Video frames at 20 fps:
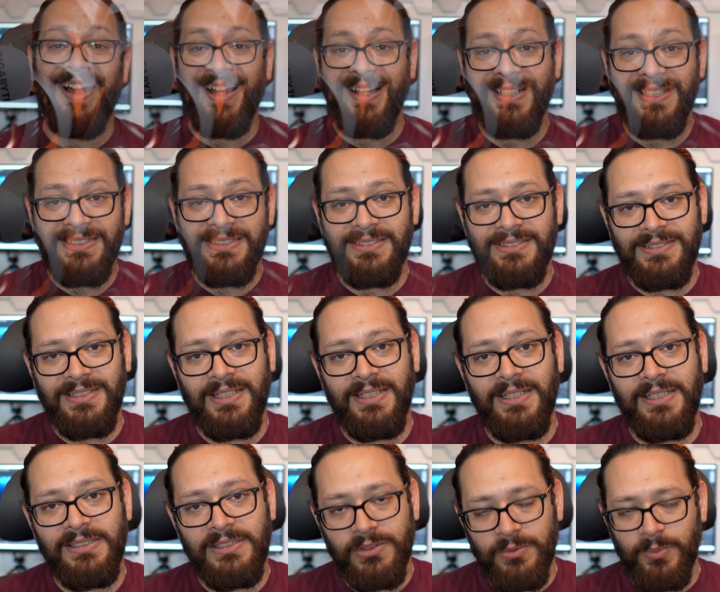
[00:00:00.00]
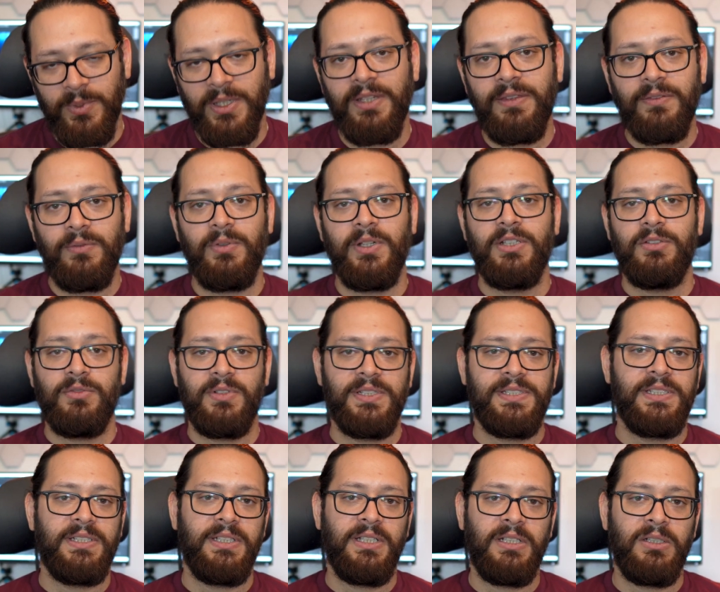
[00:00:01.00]
the highest settings with ray
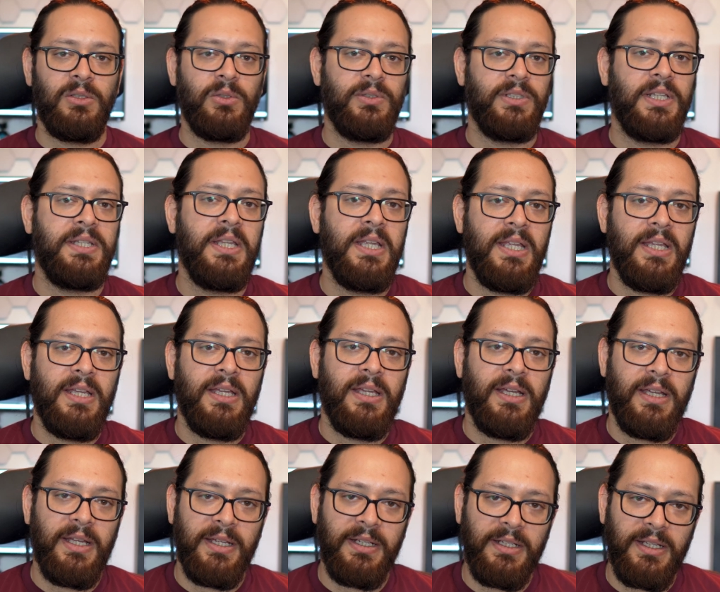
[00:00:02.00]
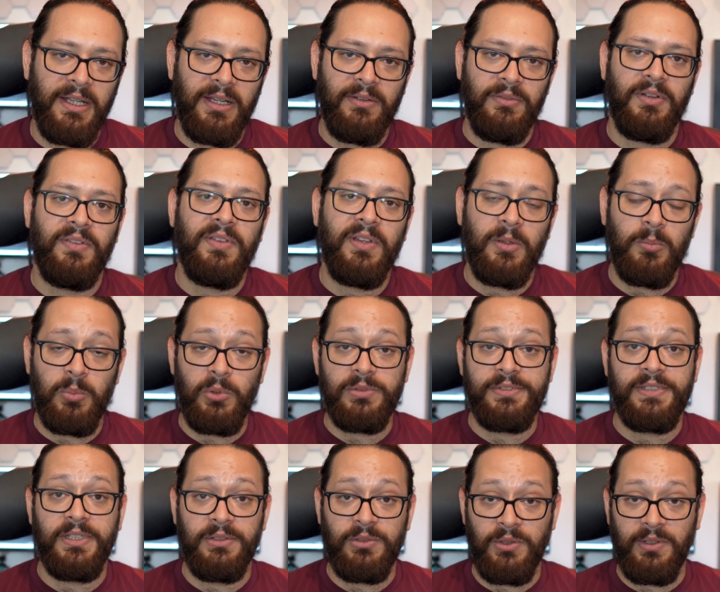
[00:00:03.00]
tracing included and everything
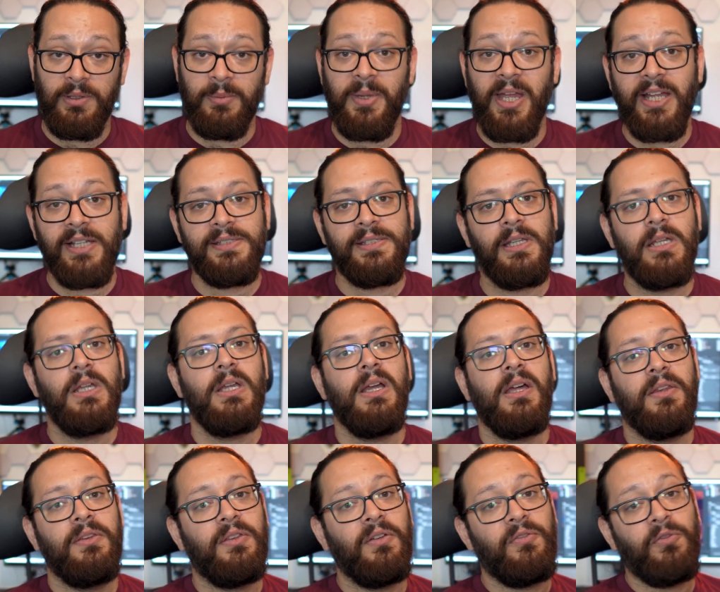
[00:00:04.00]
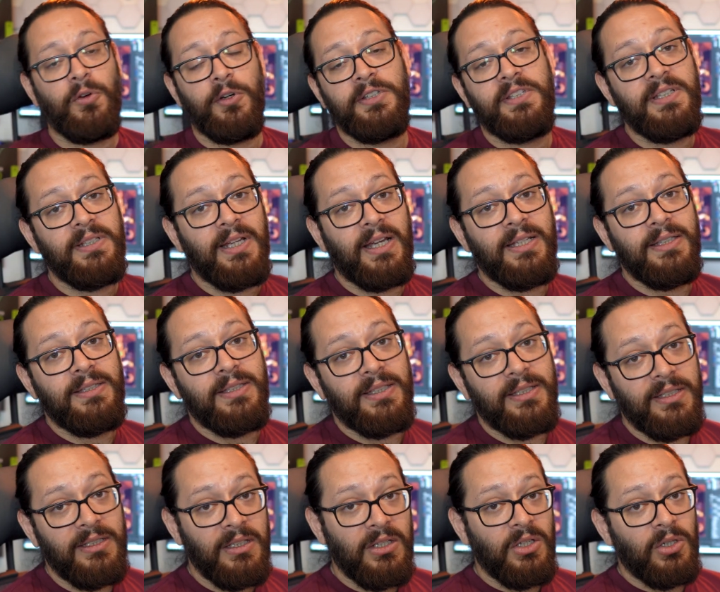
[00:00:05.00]
boosted to the max. The
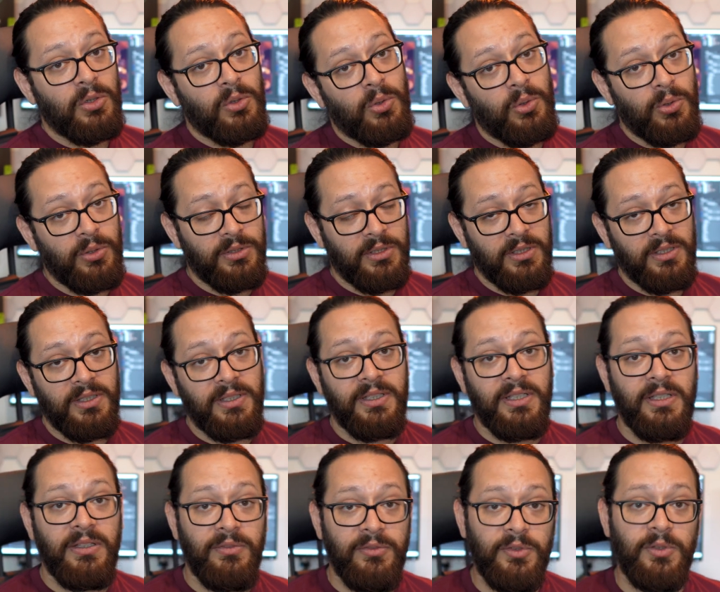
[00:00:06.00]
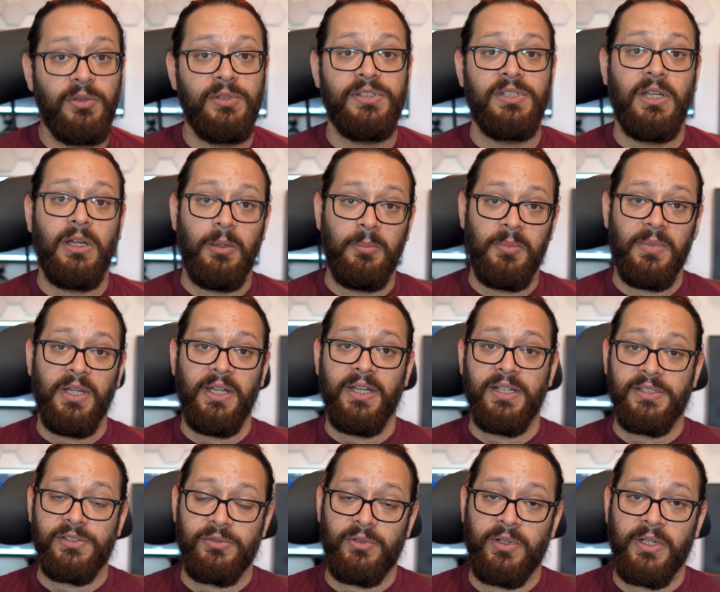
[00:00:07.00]
4090 could give you some
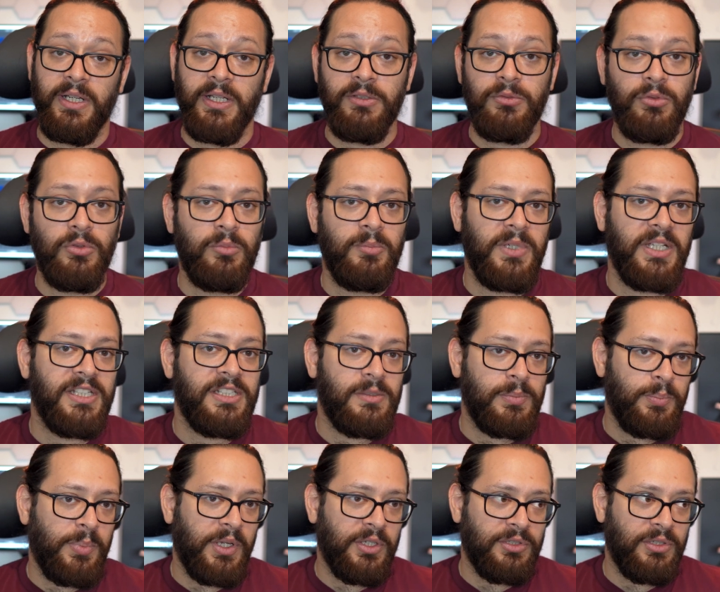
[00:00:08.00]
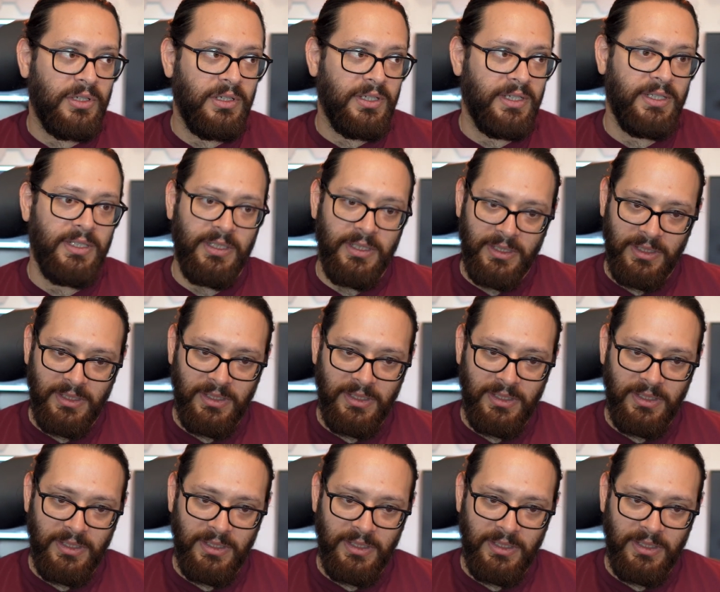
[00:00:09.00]
extra headroom, especially